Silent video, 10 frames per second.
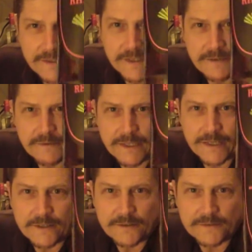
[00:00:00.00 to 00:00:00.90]
There we
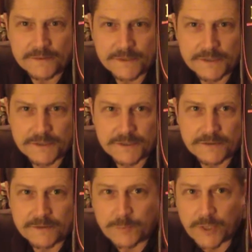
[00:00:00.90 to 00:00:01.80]
go. This is the
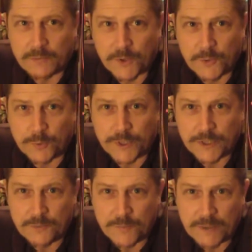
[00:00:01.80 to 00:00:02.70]
people who bring
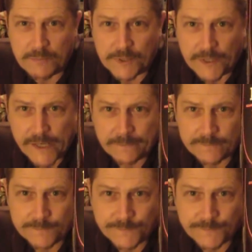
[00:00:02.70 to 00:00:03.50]
you Bitburger.